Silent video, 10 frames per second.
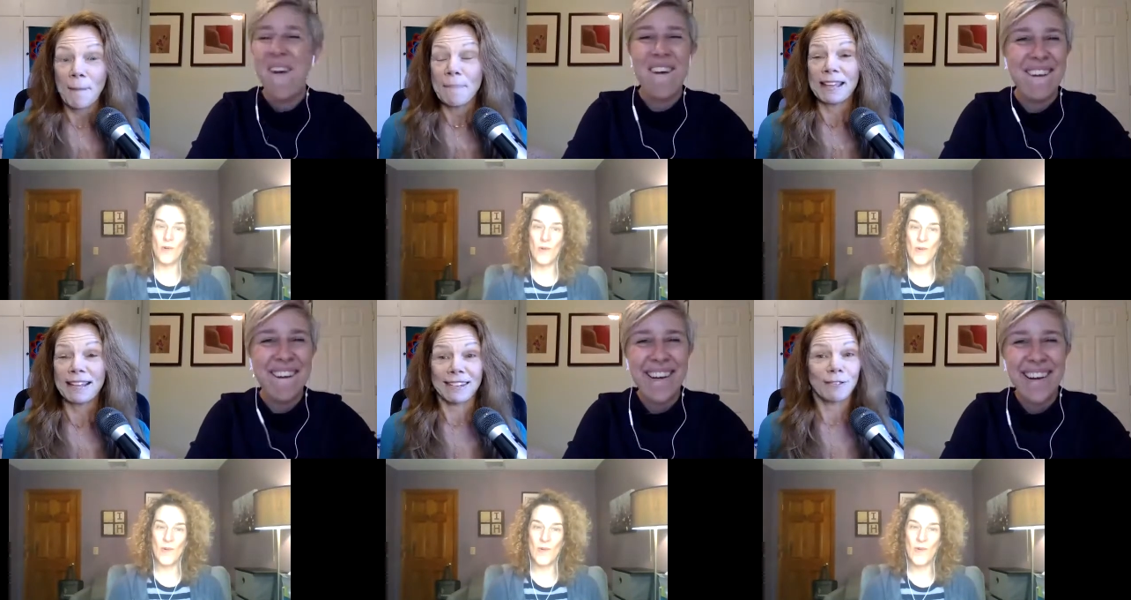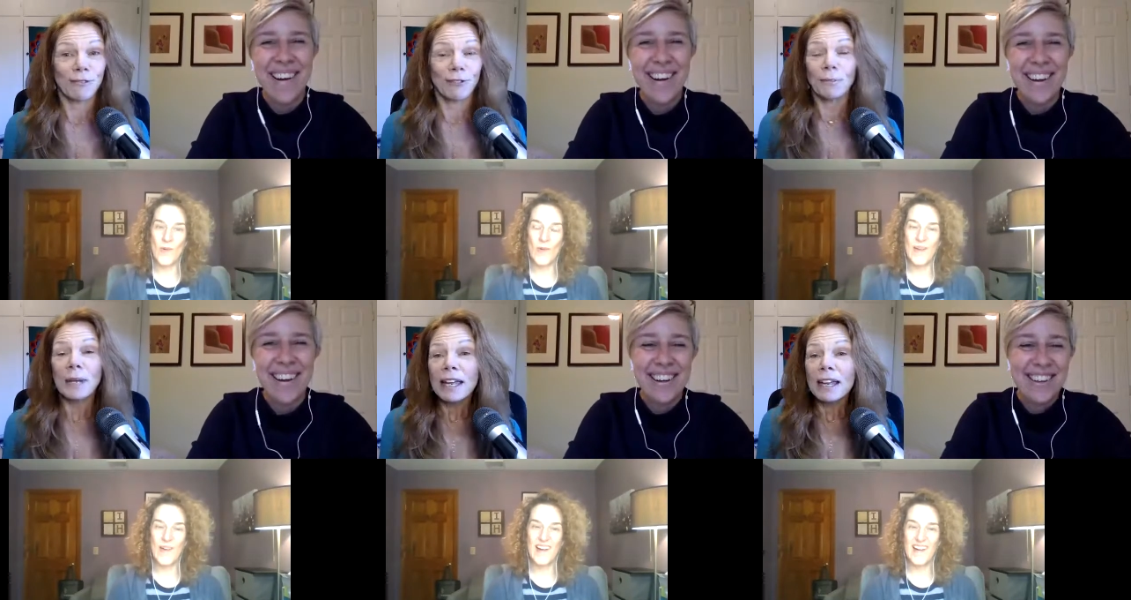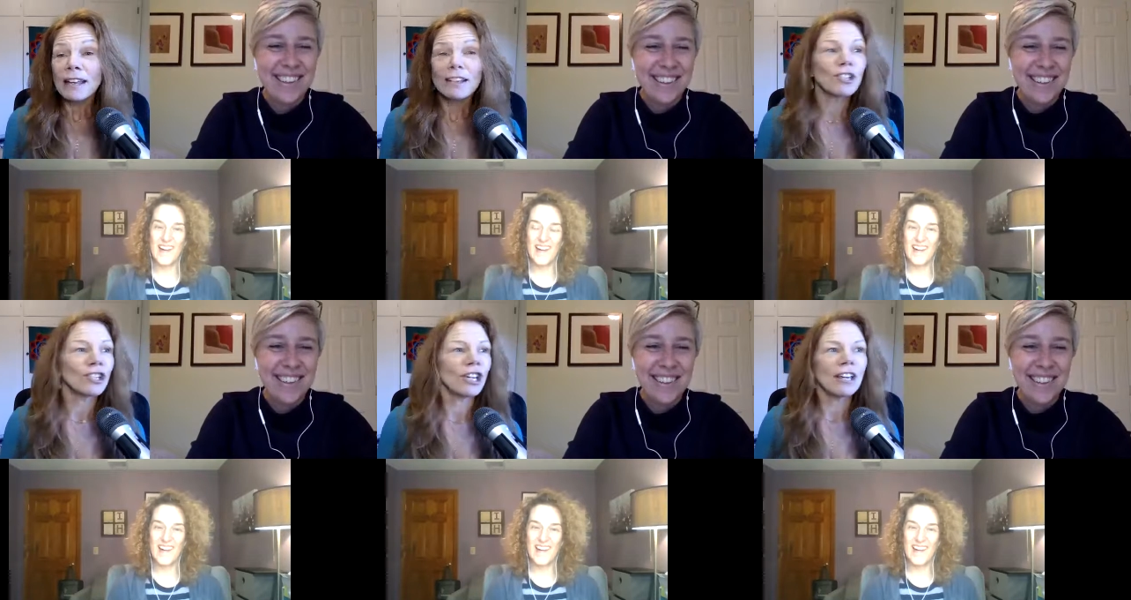Speaker 1: because for me
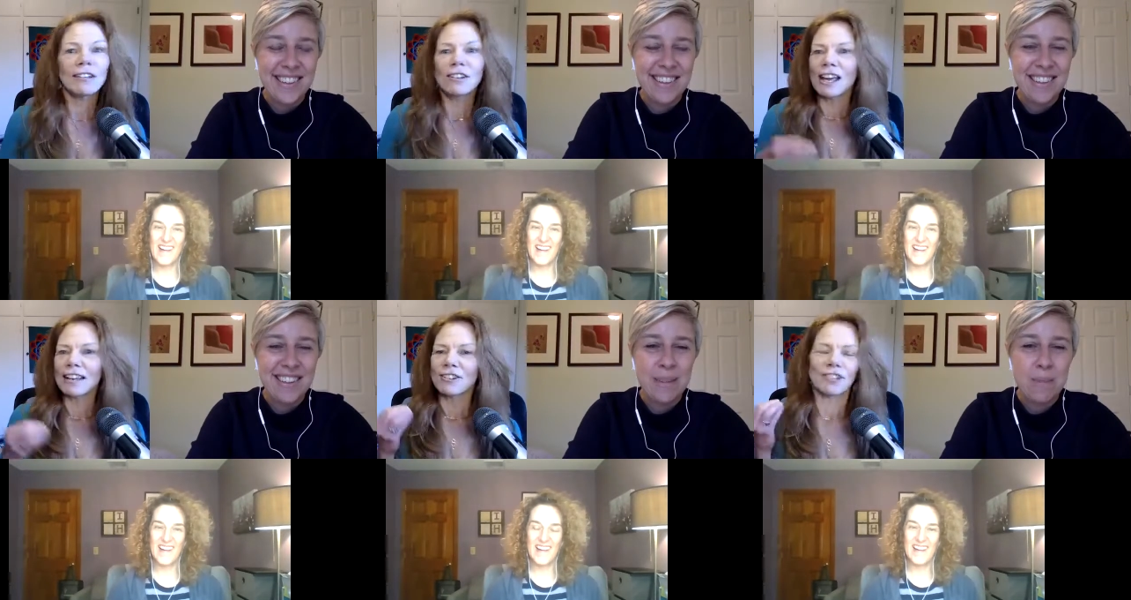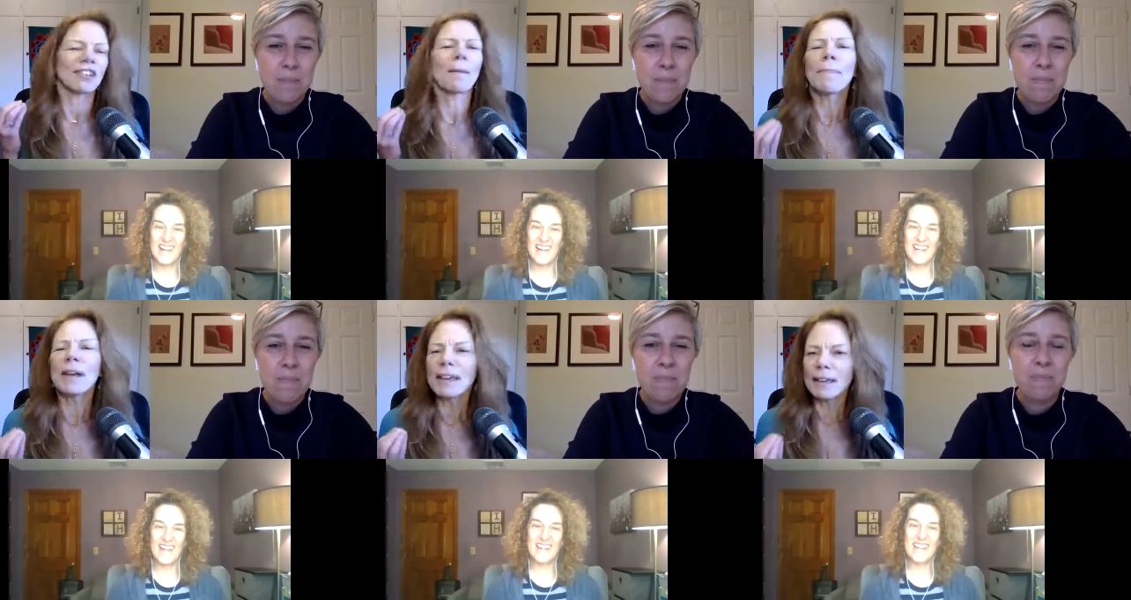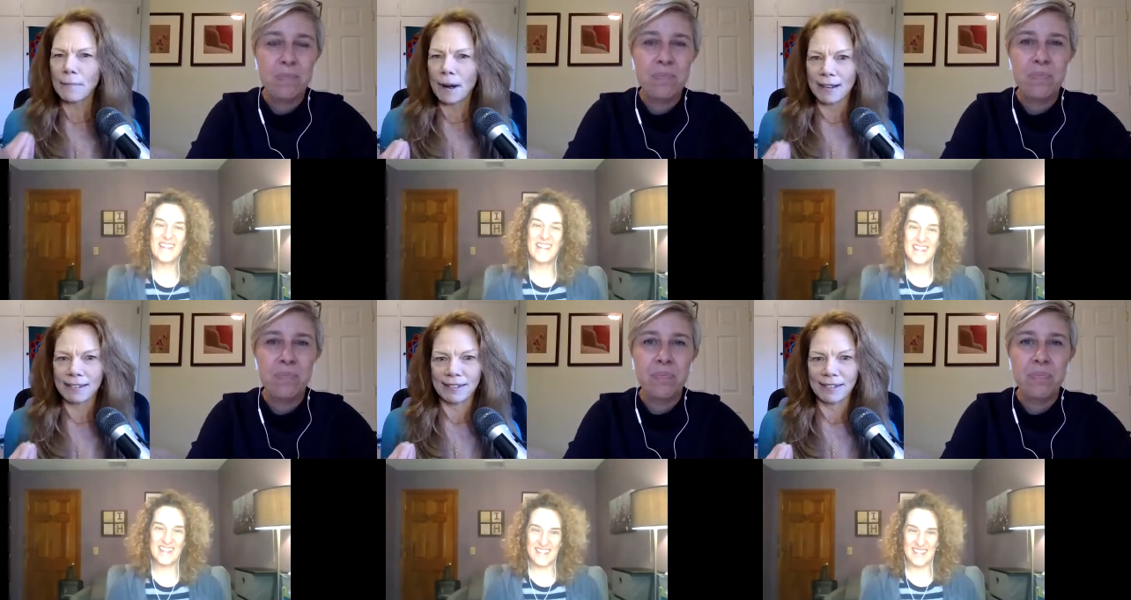she it just
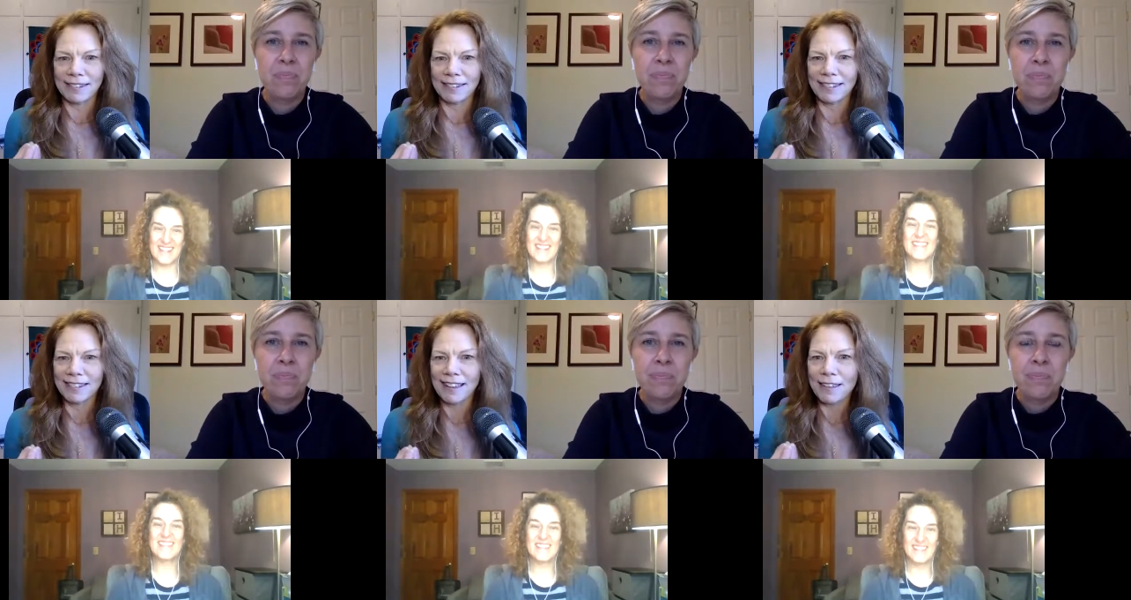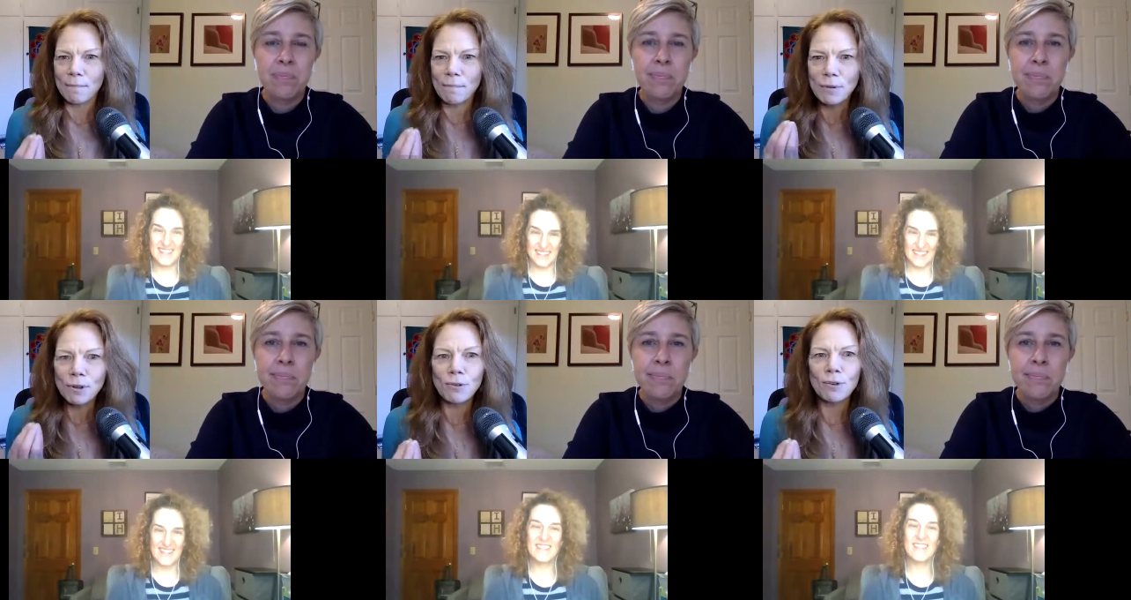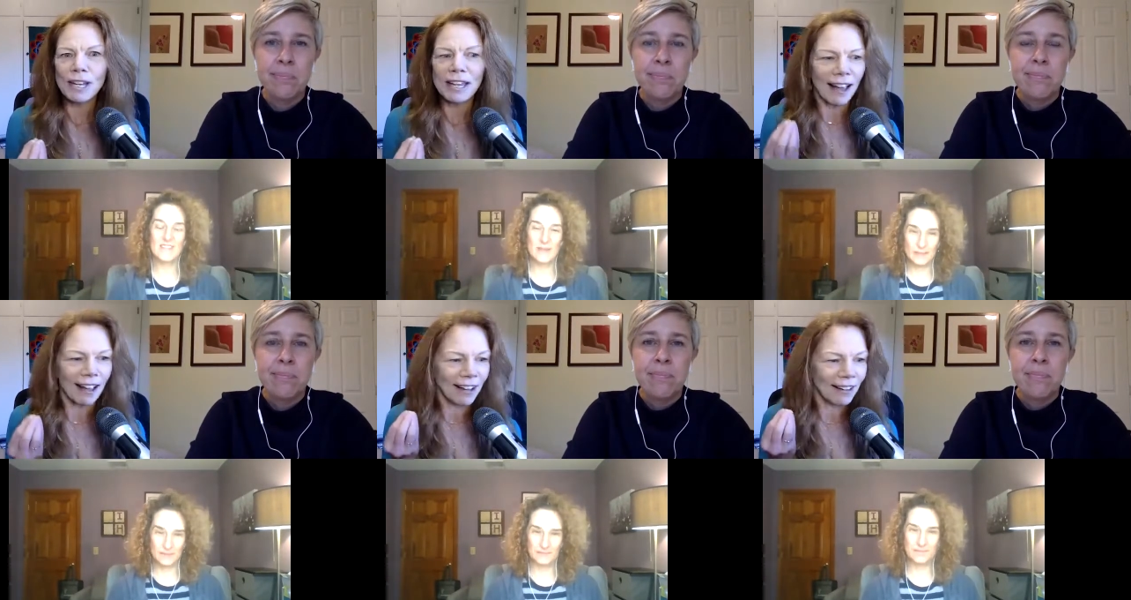epitomizes the beauty
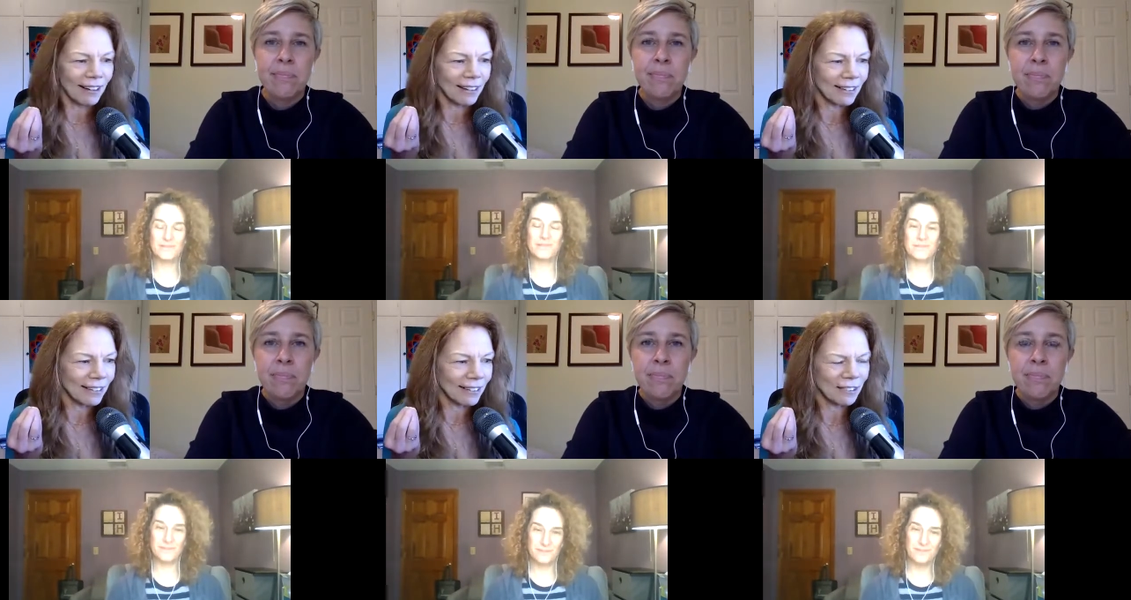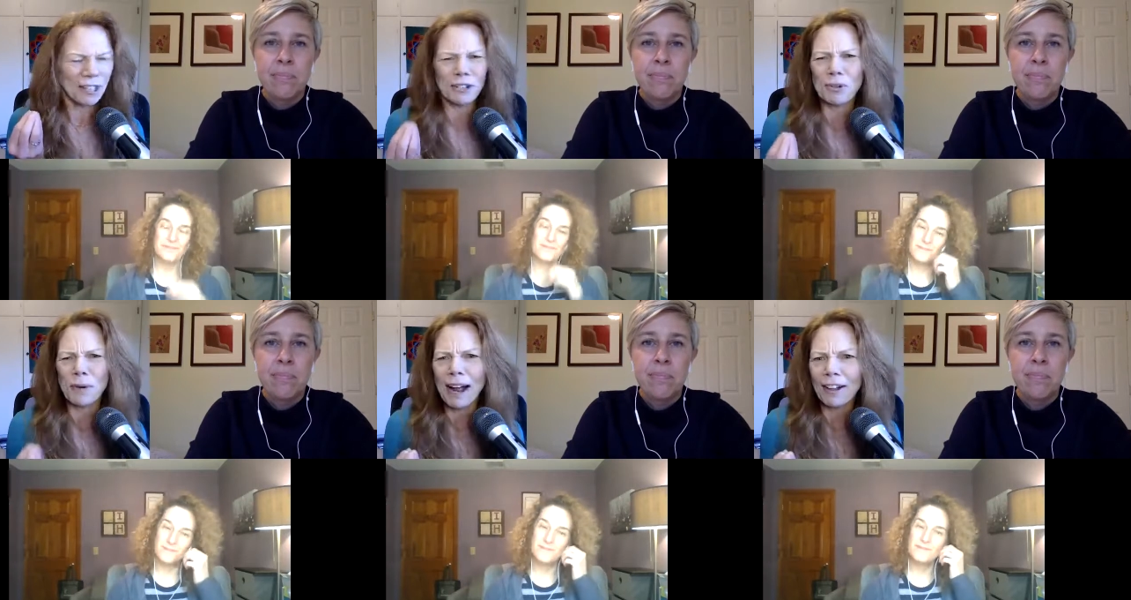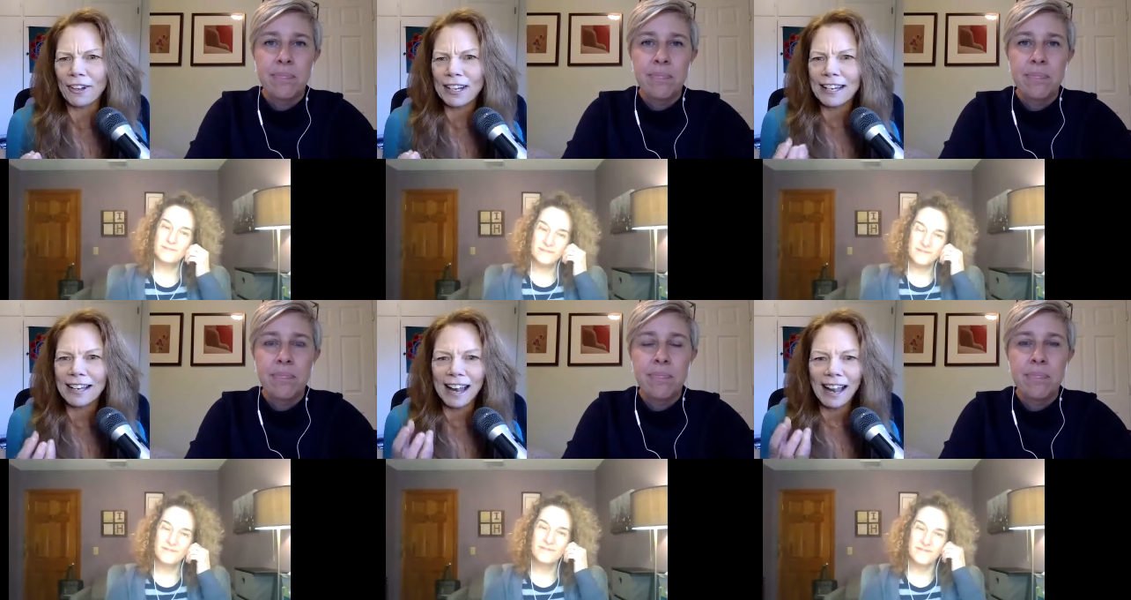and the
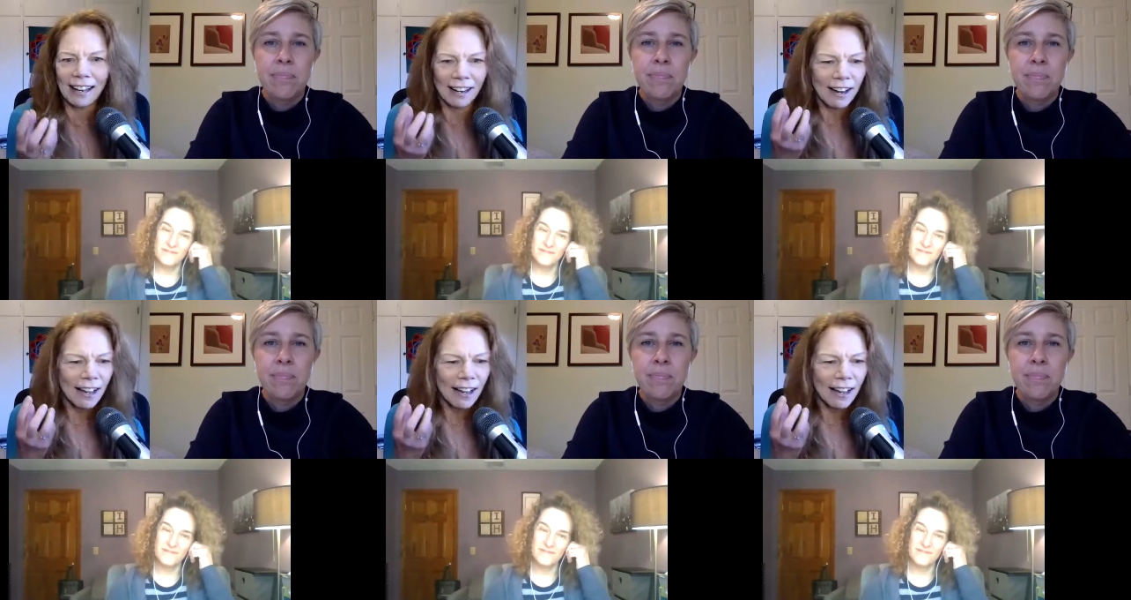sensuality and